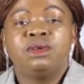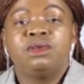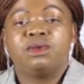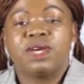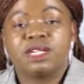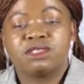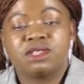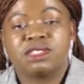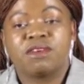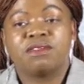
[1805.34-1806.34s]
you get
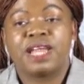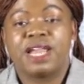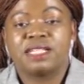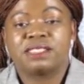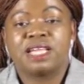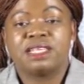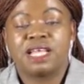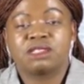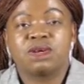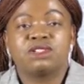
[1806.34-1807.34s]
yourself an answer, and
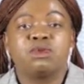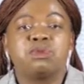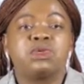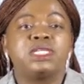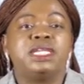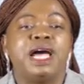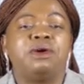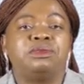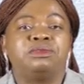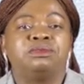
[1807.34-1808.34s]
that's what you put
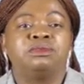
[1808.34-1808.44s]
down.